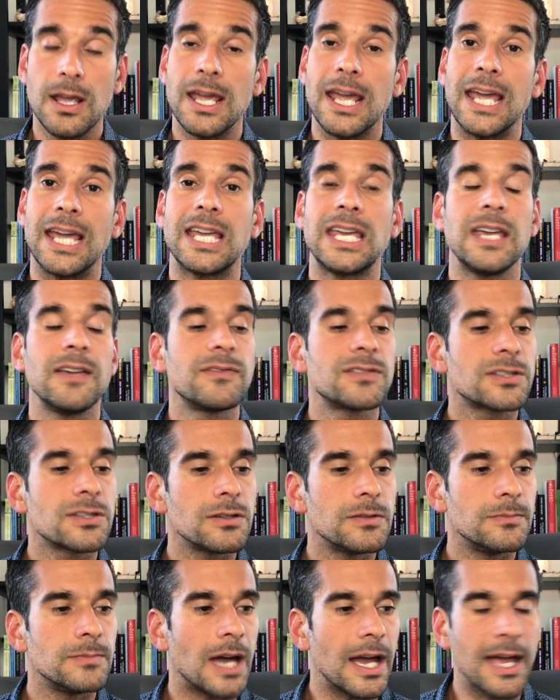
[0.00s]
It gives
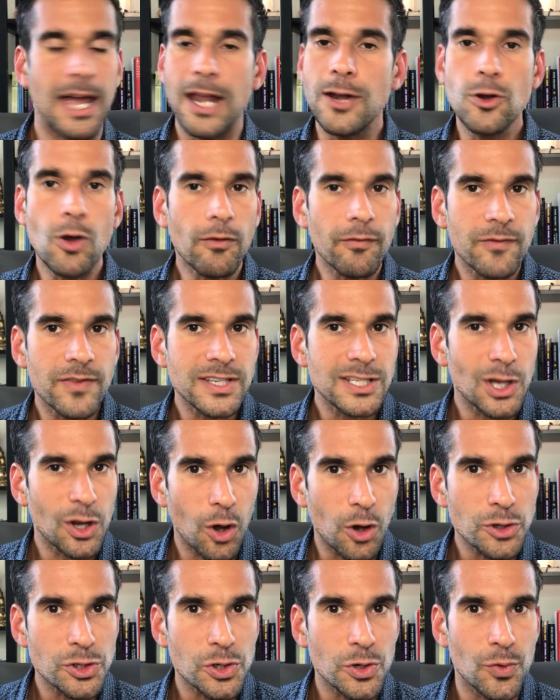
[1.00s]
them, and not
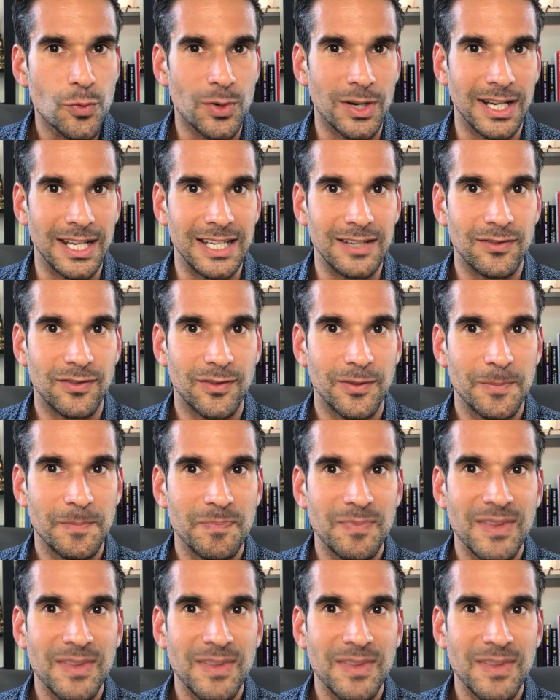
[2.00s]
physiological relief,